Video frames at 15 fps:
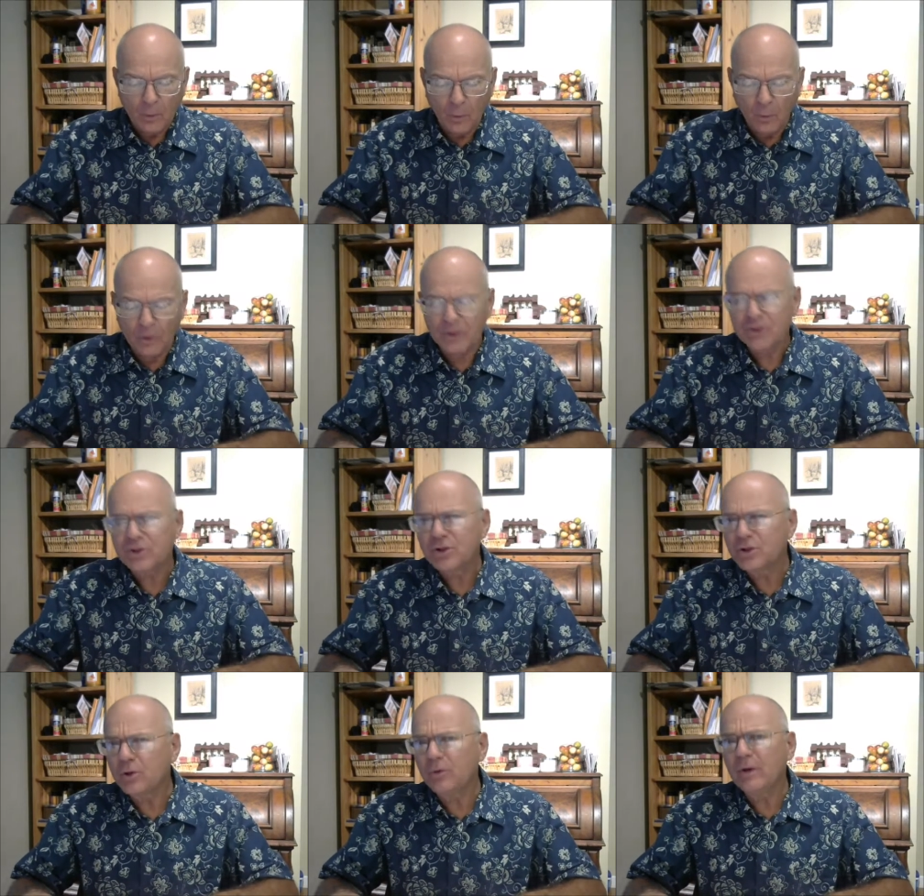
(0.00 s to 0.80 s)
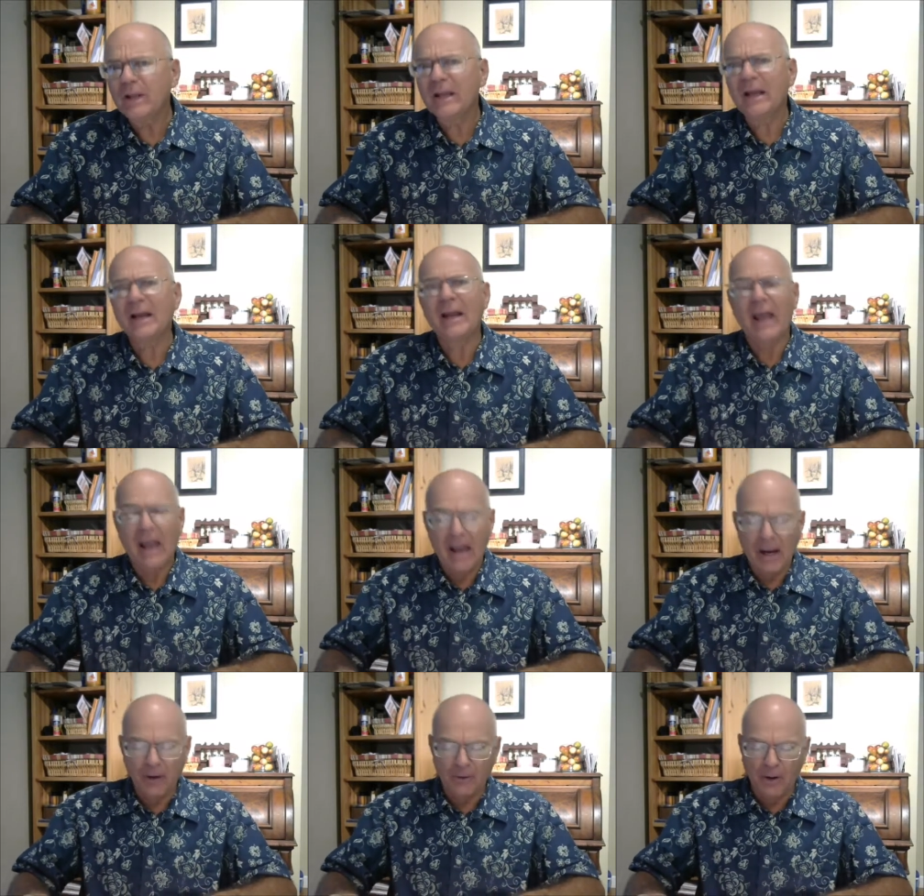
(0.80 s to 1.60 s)
or shooting an
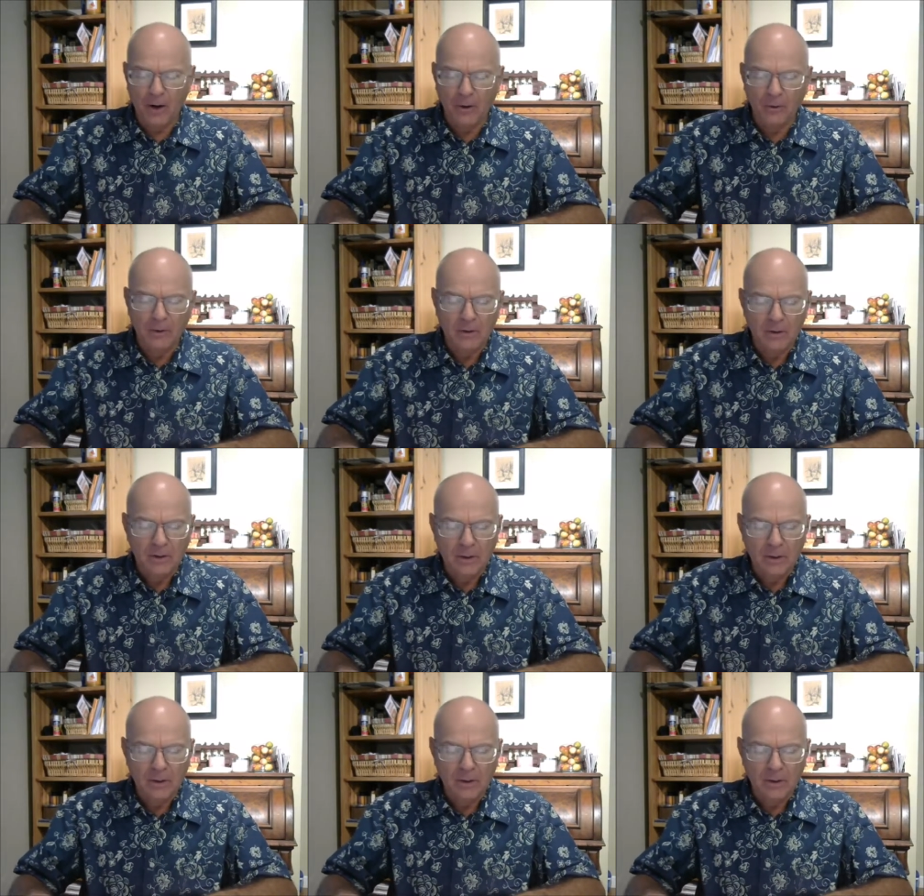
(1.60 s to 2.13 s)
arrow,